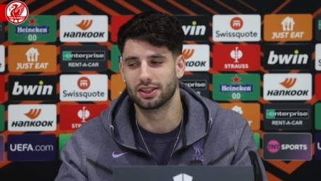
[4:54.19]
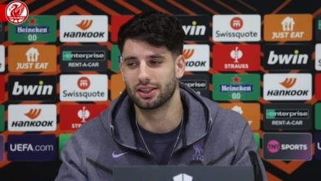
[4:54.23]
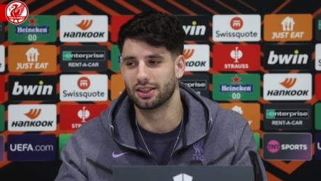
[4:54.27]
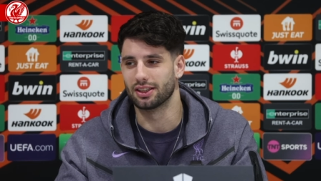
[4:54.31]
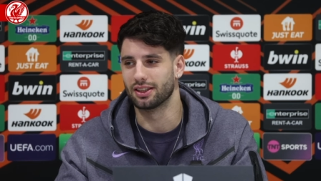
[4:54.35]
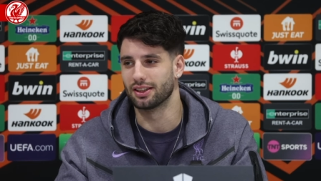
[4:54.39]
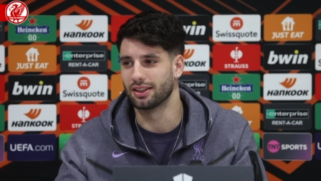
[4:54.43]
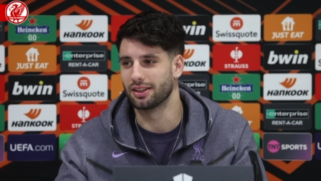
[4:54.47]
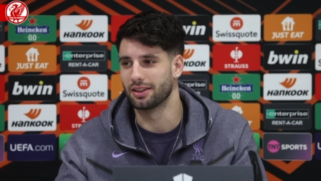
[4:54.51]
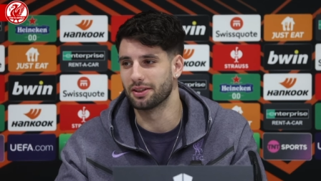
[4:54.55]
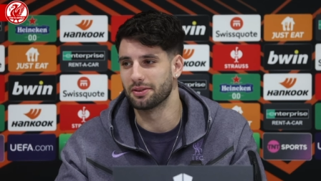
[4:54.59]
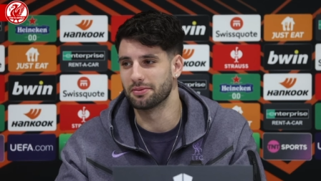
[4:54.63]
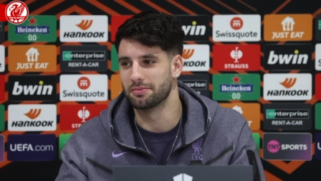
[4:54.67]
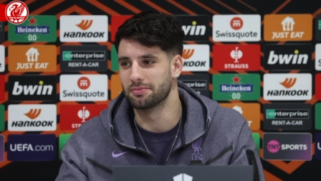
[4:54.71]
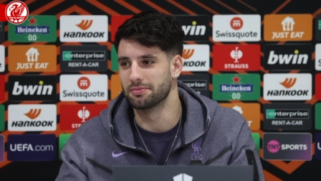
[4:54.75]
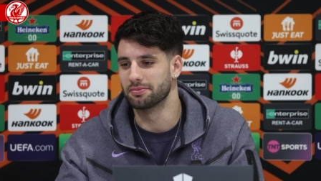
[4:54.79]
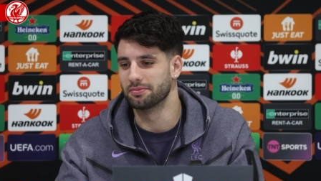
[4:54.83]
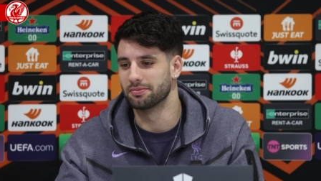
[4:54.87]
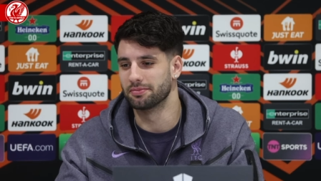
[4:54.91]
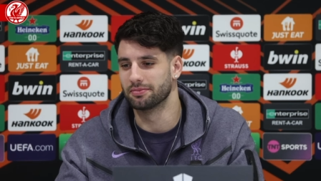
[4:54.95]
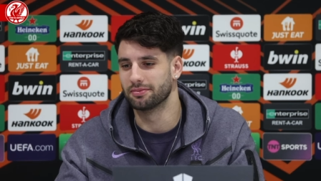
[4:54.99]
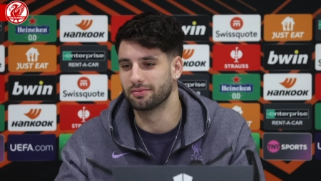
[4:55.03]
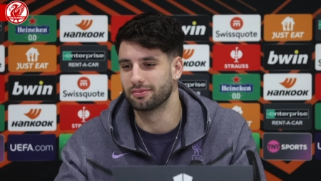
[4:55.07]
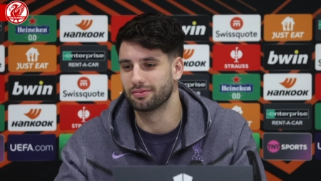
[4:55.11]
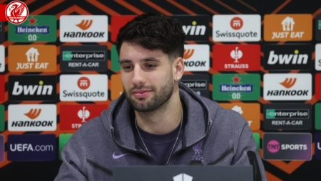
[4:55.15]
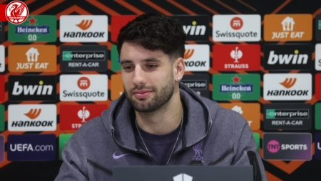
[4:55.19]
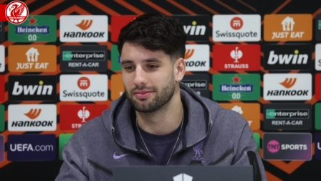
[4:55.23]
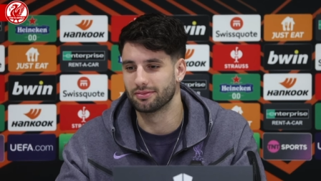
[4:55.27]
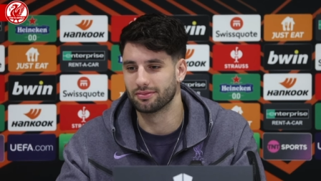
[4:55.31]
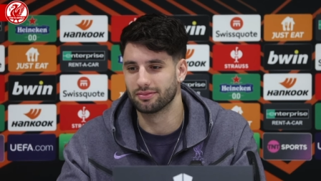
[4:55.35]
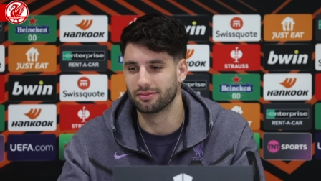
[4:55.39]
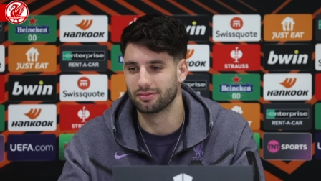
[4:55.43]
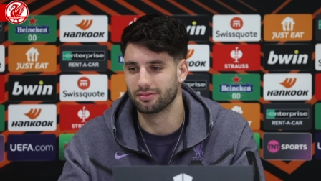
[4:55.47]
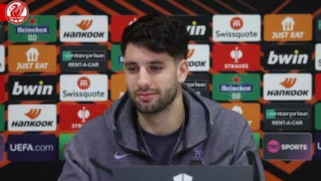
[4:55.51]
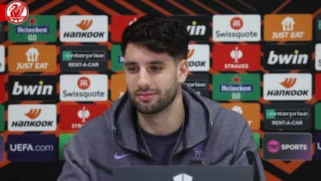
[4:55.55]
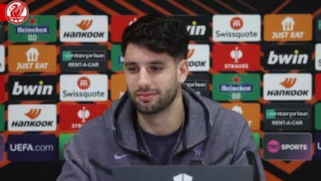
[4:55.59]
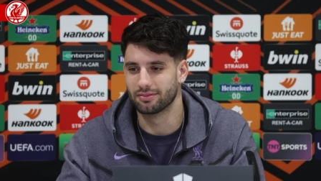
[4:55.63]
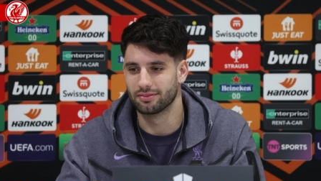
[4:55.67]
Um,
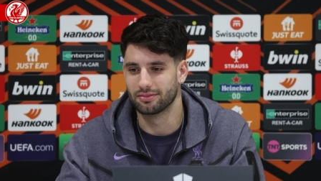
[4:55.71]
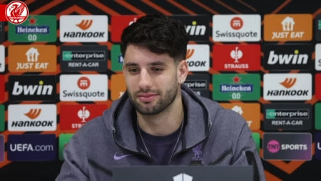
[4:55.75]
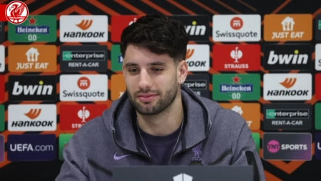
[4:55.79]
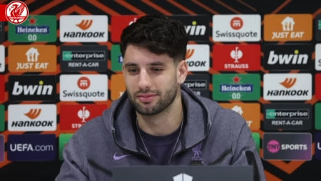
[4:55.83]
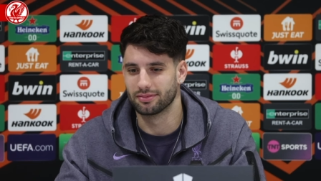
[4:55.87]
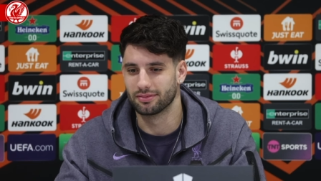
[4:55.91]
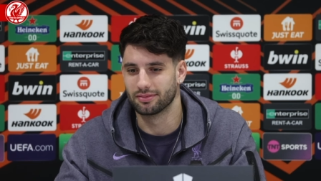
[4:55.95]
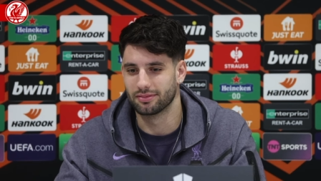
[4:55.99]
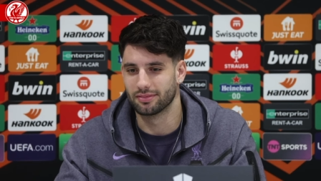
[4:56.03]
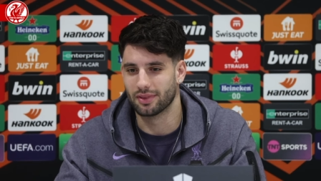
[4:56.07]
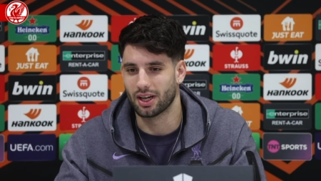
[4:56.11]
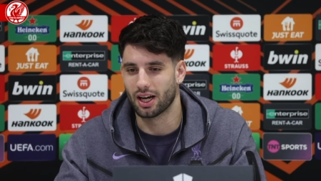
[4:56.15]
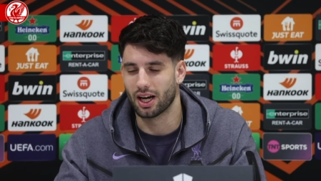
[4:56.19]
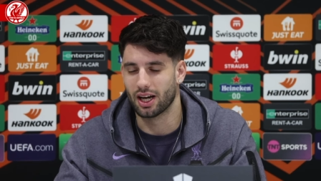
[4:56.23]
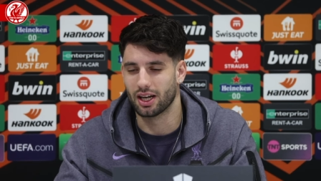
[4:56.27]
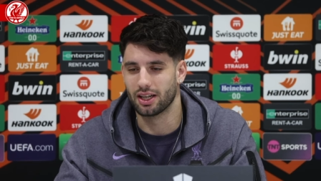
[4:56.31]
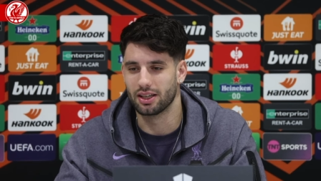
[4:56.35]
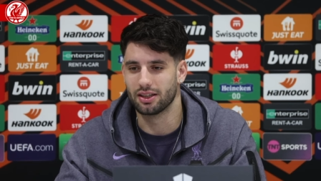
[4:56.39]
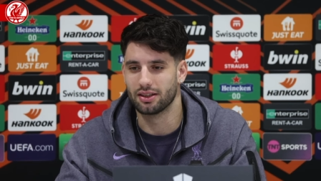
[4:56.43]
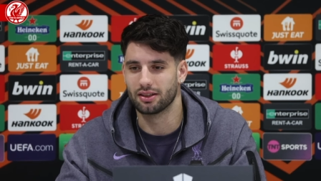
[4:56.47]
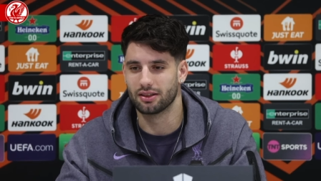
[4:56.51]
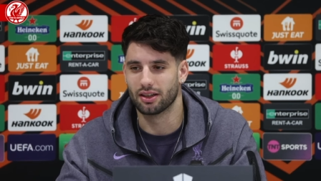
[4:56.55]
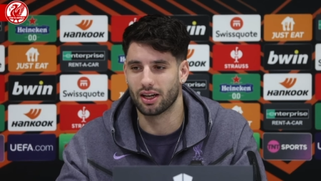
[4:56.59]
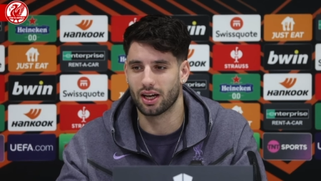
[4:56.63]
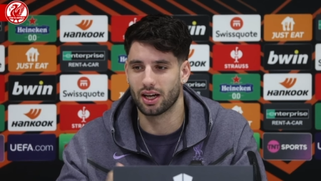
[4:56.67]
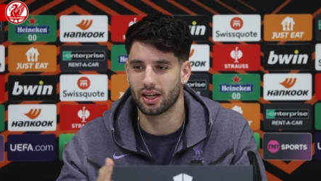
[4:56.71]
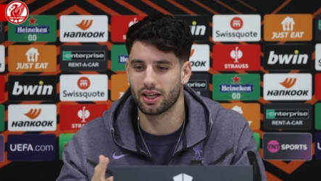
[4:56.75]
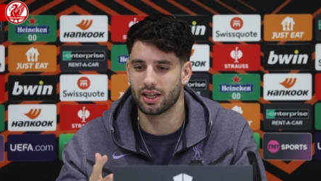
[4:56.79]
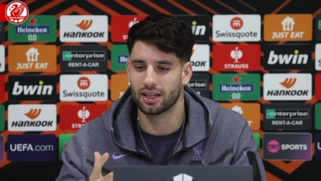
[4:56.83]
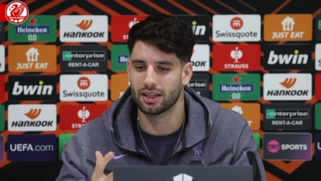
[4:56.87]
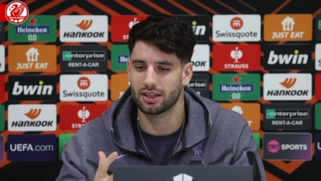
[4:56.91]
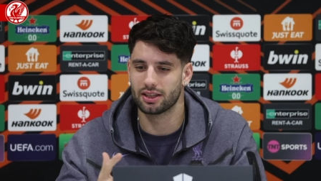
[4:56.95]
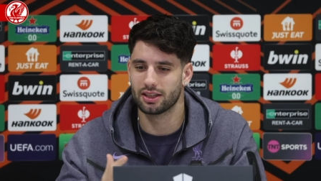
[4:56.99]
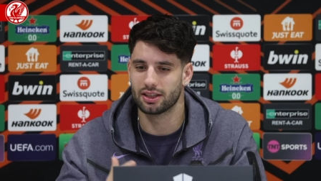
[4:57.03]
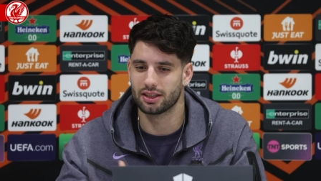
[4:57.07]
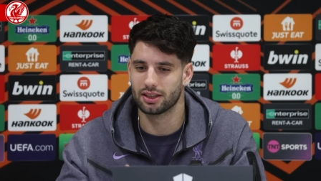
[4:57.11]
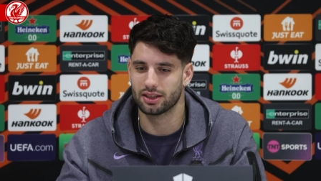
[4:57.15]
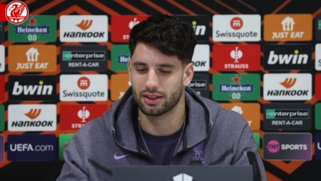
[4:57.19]
I I
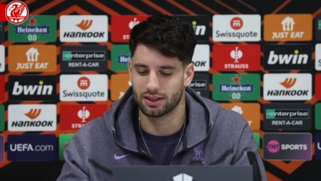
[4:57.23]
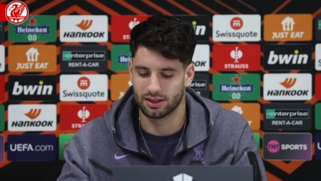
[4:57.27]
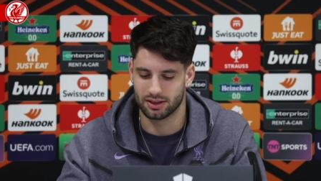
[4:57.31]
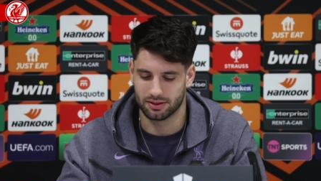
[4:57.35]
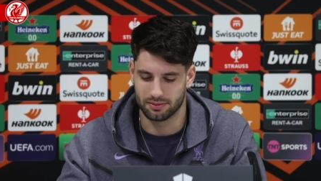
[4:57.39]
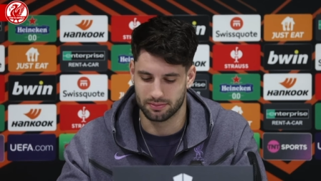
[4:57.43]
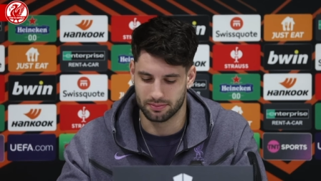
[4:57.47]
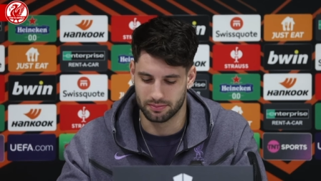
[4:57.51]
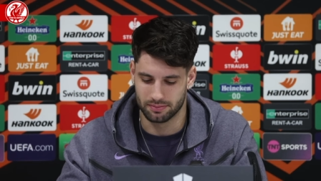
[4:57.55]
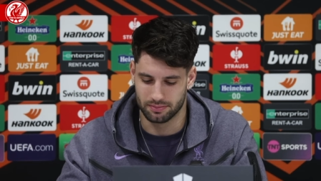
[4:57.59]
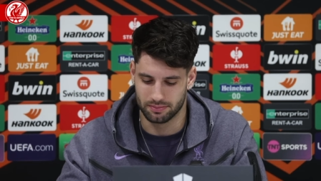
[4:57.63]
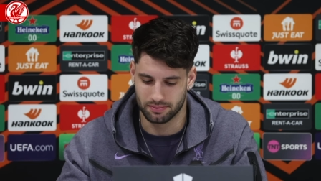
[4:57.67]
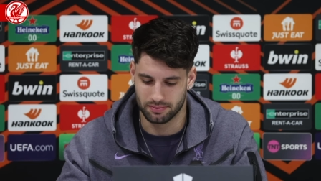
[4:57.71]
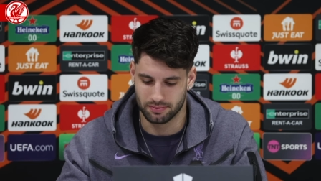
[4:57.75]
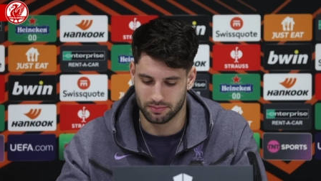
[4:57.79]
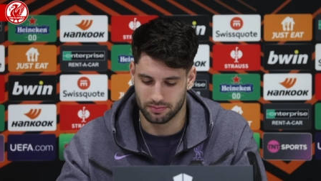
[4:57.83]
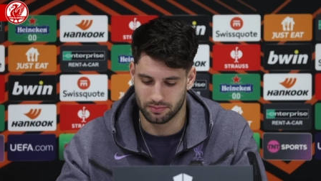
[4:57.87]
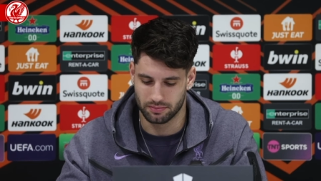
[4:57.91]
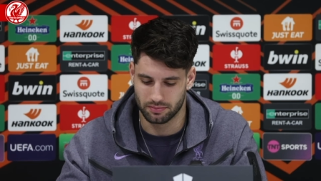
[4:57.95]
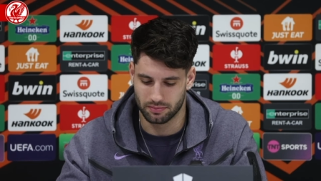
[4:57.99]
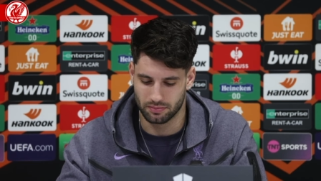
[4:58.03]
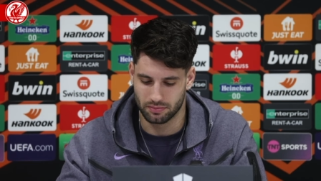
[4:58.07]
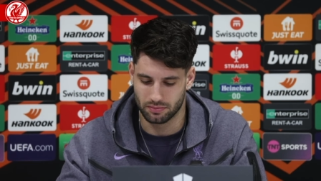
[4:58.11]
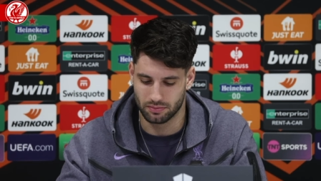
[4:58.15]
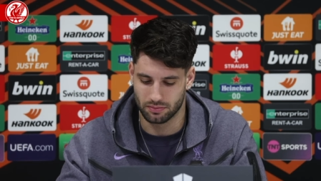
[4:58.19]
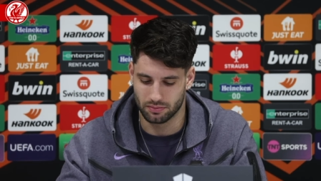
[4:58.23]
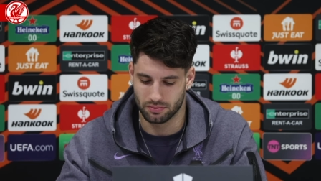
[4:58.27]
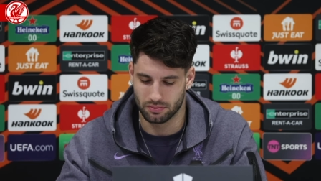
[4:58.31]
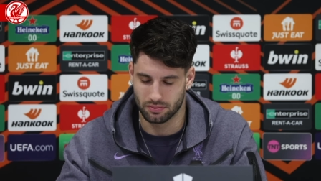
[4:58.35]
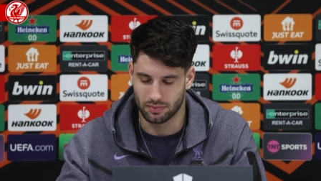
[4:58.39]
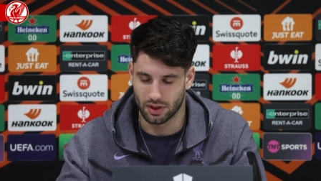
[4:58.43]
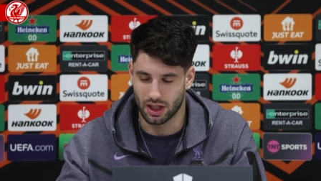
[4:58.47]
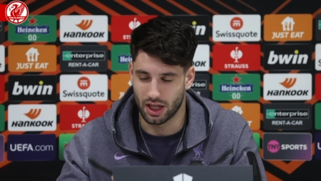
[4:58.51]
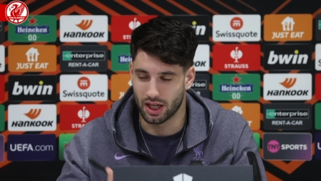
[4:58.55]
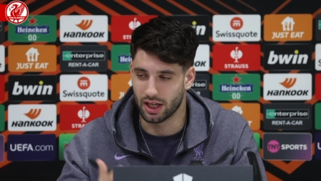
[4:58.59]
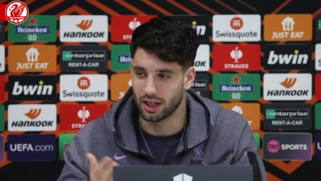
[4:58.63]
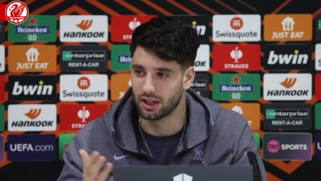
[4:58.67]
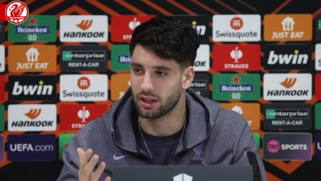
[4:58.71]
had um,
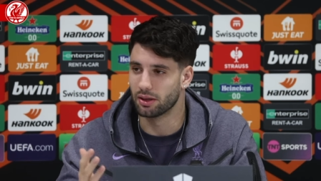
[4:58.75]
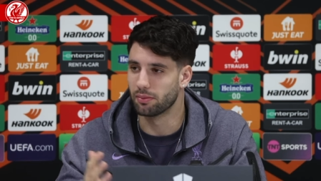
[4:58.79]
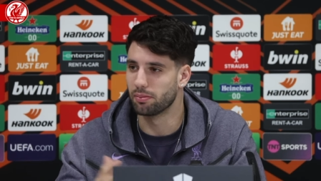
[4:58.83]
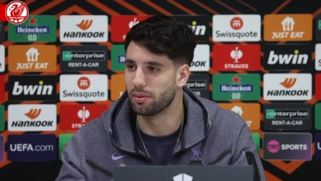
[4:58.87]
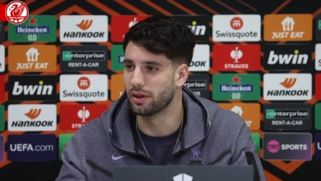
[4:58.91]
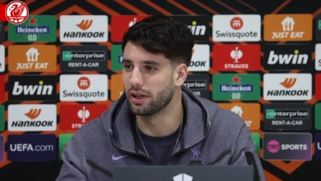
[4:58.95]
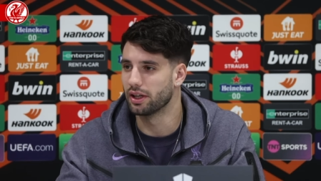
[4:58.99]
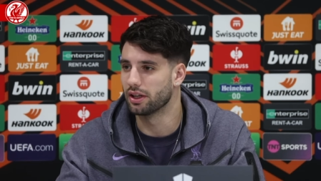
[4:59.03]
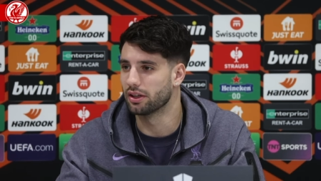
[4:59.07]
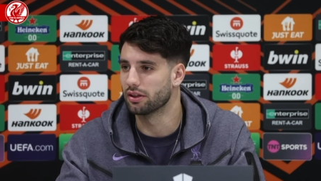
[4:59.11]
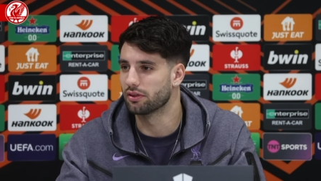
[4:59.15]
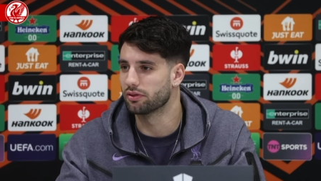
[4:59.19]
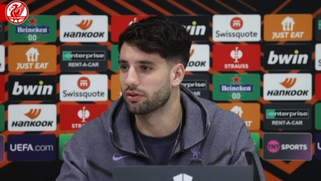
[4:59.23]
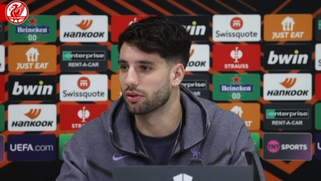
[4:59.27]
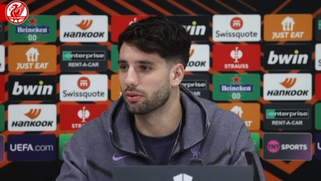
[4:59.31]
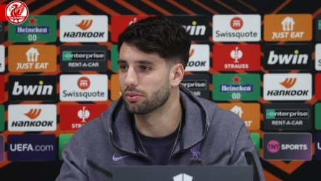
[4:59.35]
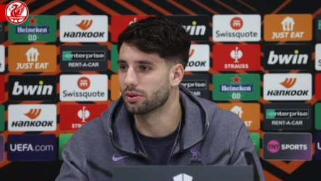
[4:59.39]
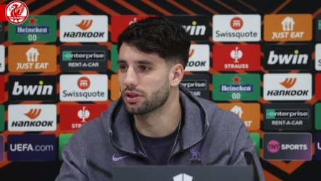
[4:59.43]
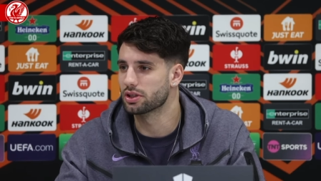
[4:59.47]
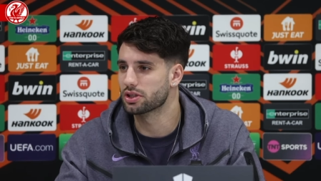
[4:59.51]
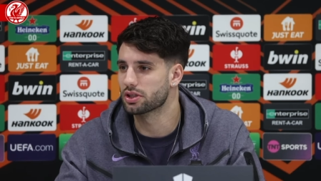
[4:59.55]
I had a player from